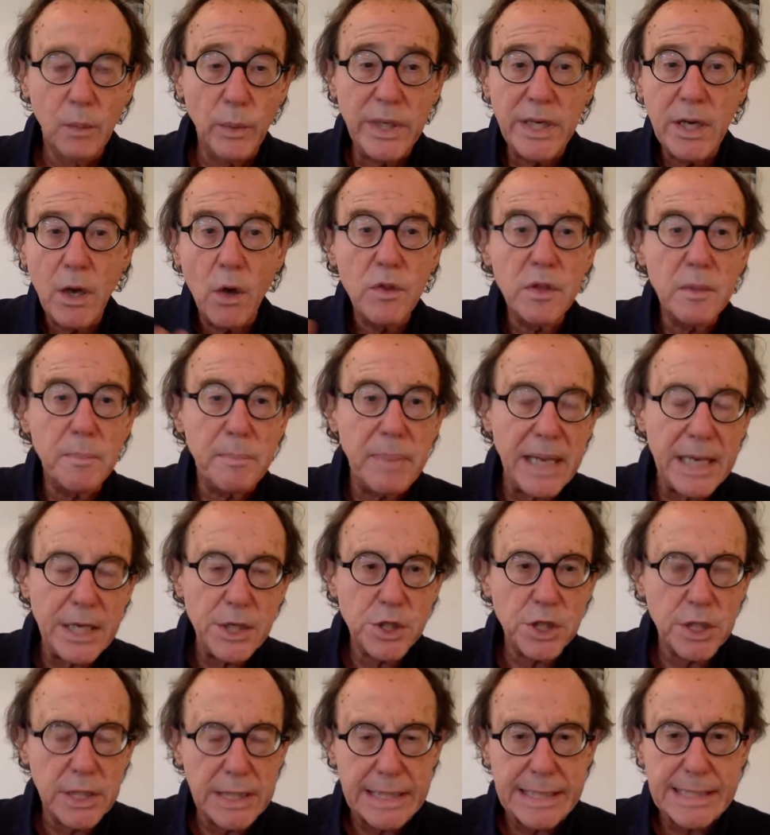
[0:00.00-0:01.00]
We know the
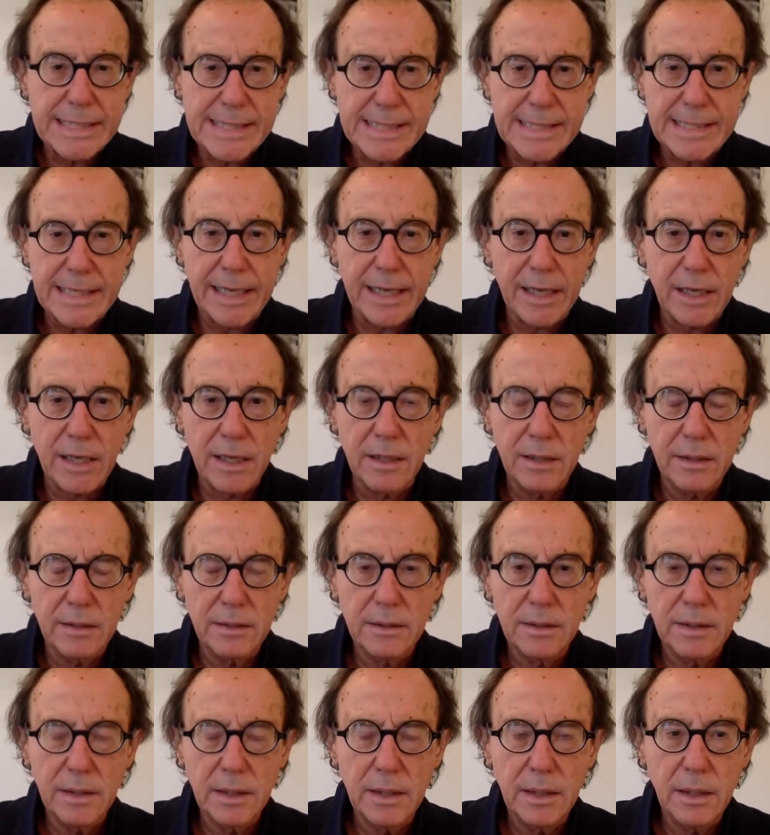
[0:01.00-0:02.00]
patient is sick,
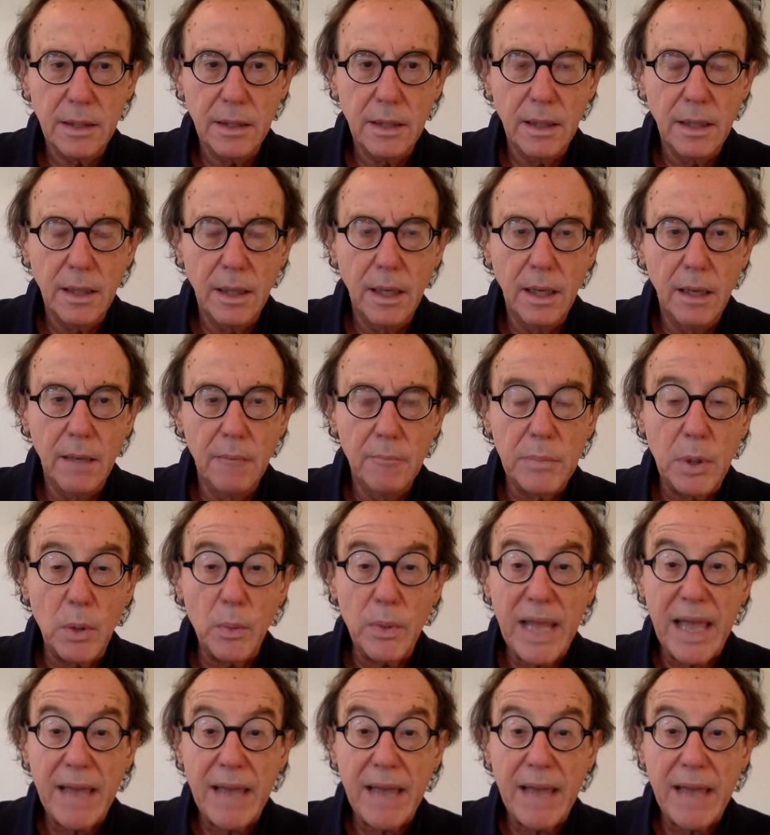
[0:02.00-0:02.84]
but